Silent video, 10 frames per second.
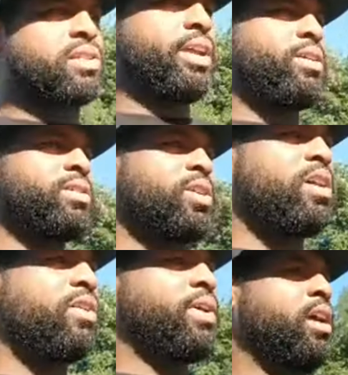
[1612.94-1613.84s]
this era's
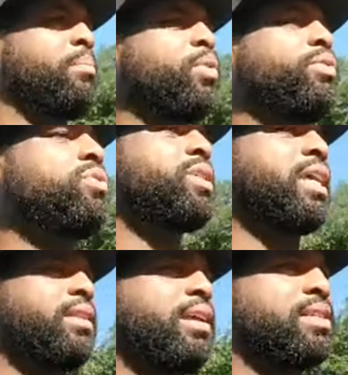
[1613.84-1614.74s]
soft. But when you
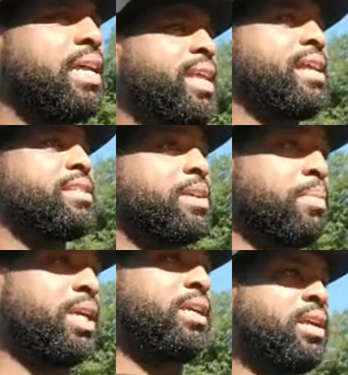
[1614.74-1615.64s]
say things like that to
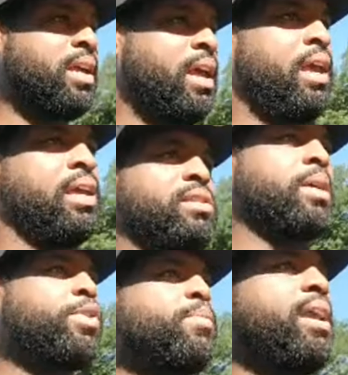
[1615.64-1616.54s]
me, and
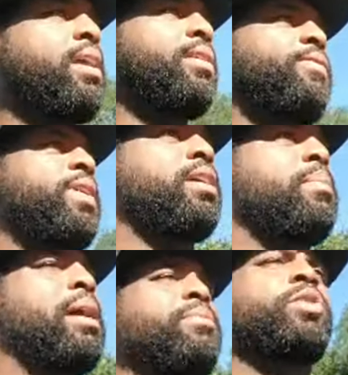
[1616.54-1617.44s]
some of you may get offended,
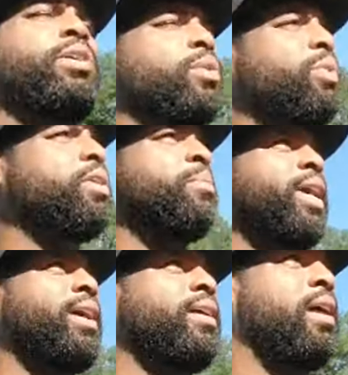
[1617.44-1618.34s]
but I'm just being real,
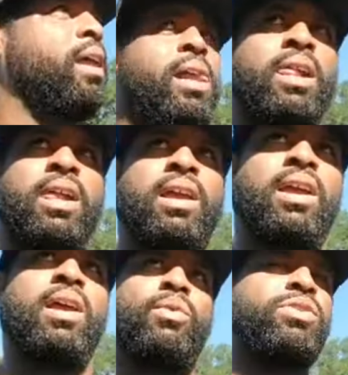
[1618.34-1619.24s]
man.
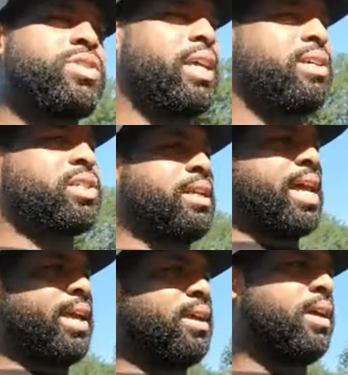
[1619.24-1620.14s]
When you say shit
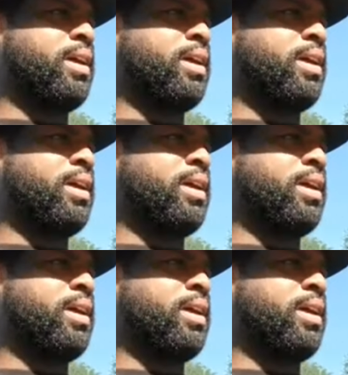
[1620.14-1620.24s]
like,